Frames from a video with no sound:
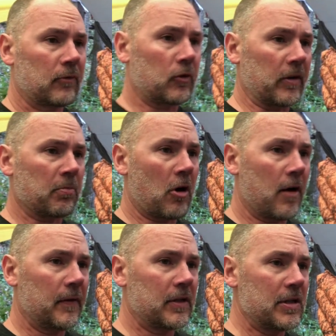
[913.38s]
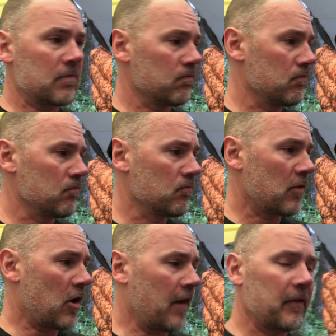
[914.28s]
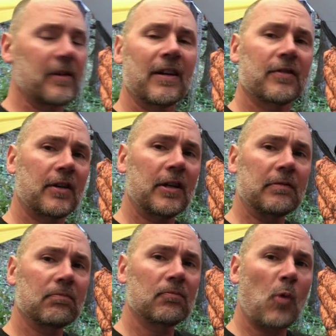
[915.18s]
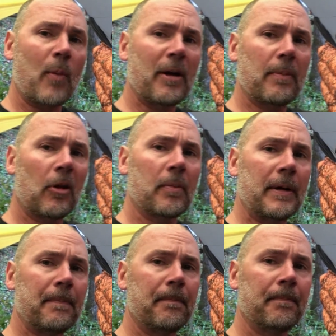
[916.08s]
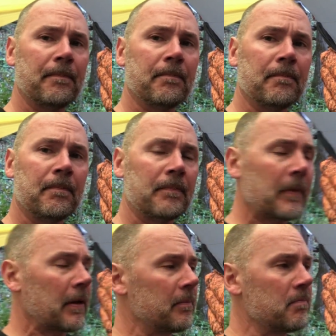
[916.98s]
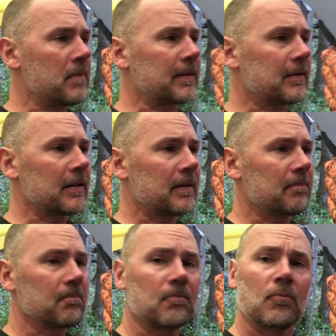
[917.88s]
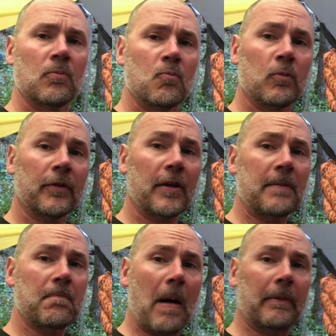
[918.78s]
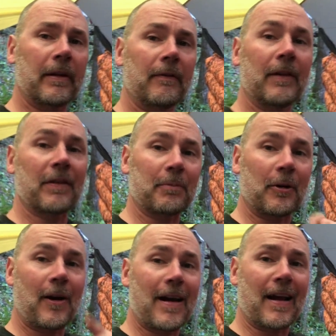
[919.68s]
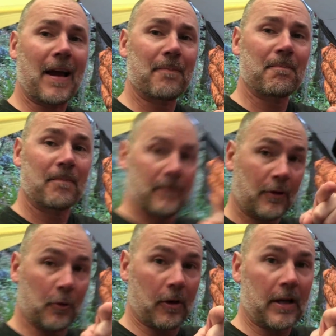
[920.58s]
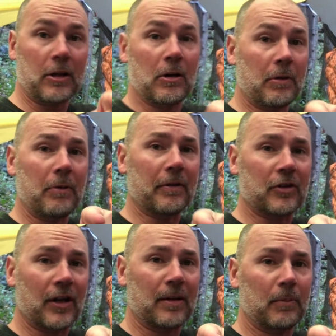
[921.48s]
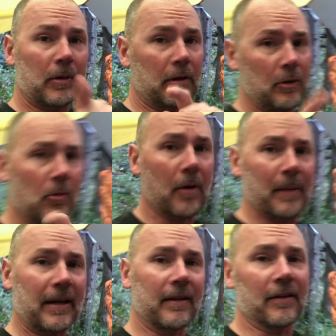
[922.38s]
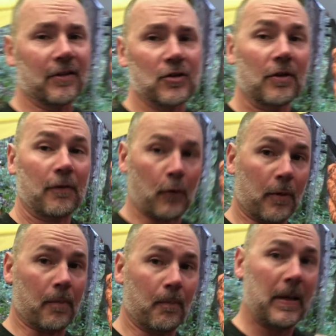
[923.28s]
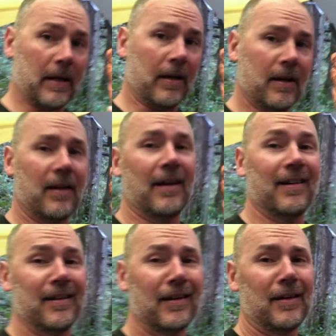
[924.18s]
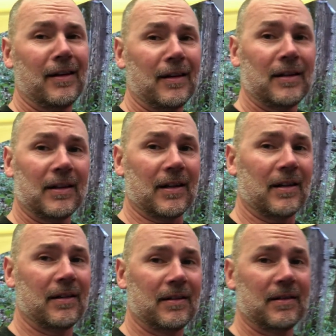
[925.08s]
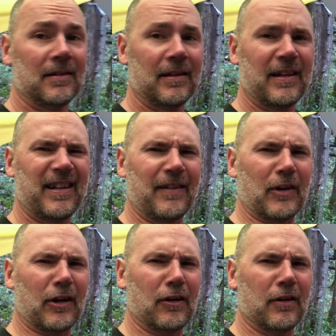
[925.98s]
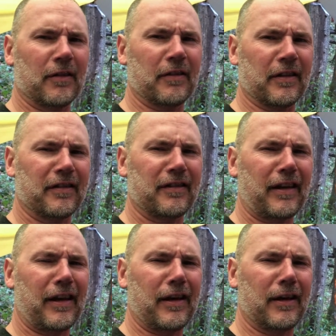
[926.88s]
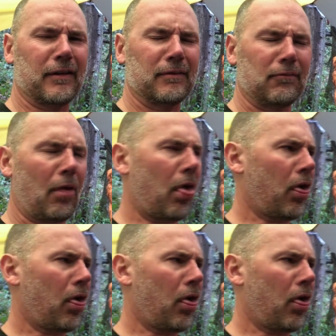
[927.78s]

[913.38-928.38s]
Drink some coffee too. Coffee tastes good, warm me up a little bit. But we'll see. I'm gonna leave this up to Greg. So Greg, you don't know this yet, but you are making decisions for me. Ugh, that even hurts to say. Ugh.